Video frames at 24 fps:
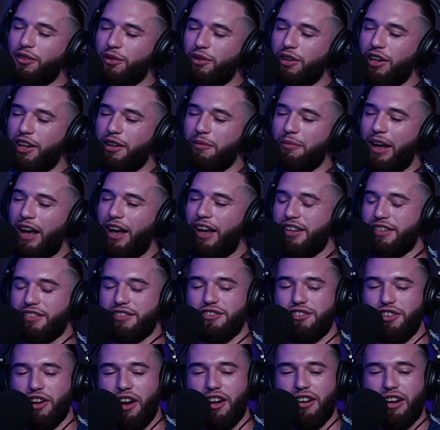through him,
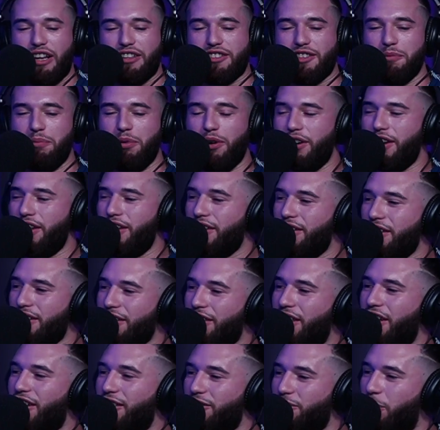as John likes to put it,
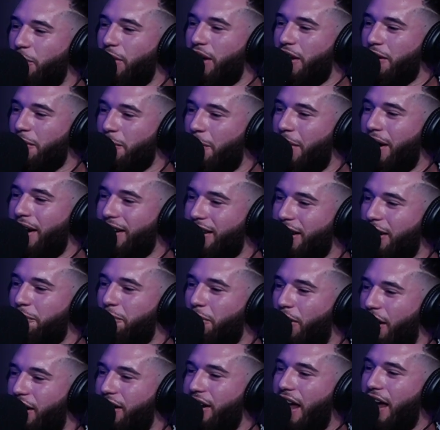the Dwyane Wade
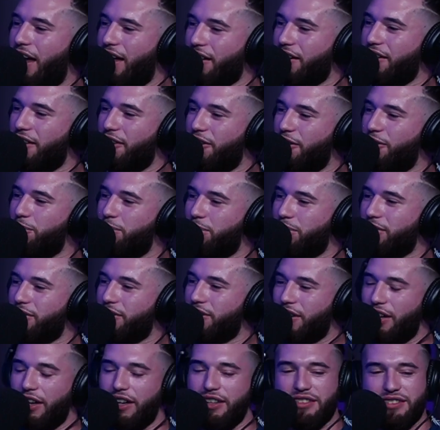LeBron alley oop.
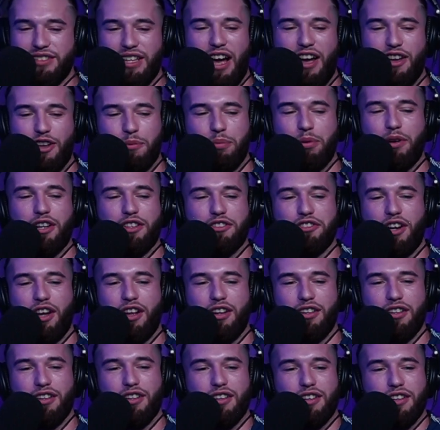Is that how you put it,
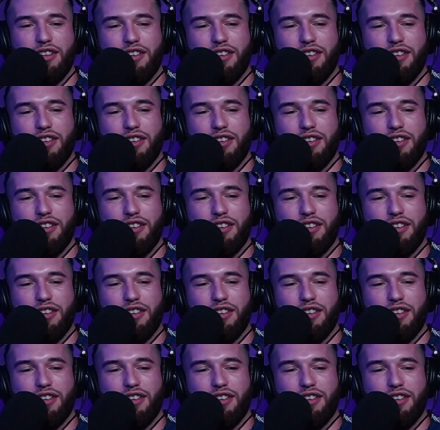John?